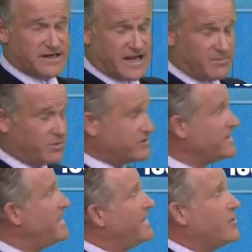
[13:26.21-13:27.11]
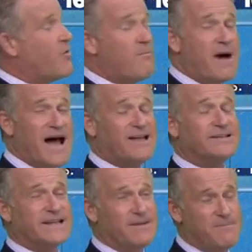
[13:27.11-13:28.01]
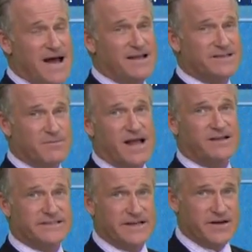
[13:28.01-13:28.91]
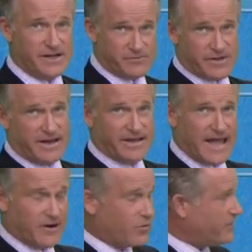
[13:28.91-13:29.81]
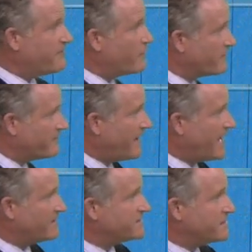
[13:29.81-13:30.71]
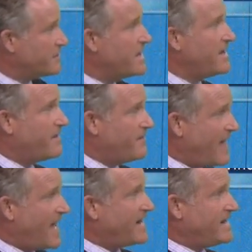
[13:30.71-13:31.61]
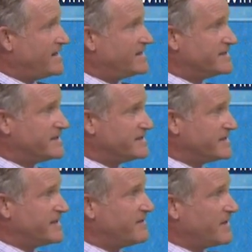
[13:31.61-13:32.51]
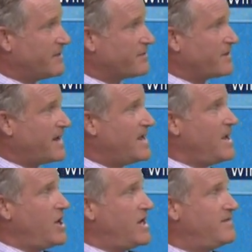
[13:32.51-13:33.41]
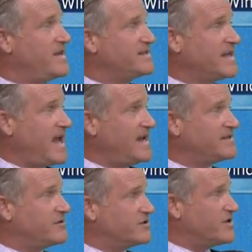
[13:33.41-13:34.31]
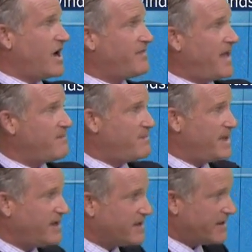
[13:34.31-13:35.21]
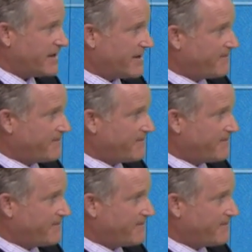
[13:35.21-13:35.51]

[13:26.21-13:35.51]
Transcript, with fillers: and Naples. You go miles and miles and miles inland with a category four or five. So that is the significant threat. In this case, there's not that big uh,